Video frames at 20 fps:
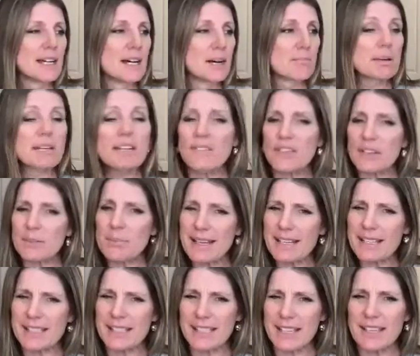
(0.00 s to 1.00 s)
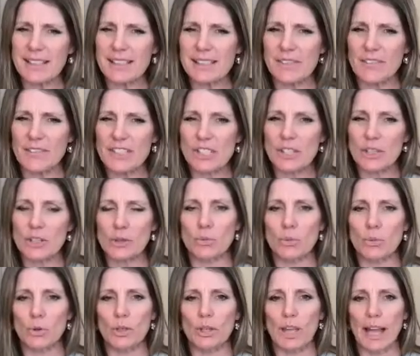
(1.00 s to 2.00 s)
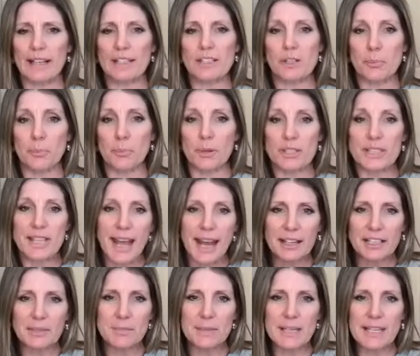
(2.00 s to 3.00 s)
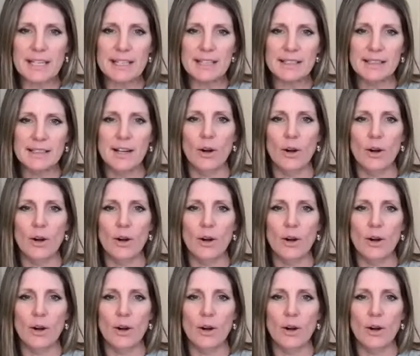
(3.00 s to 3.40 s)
But if it makes sense, if it's a good rule, like to protect me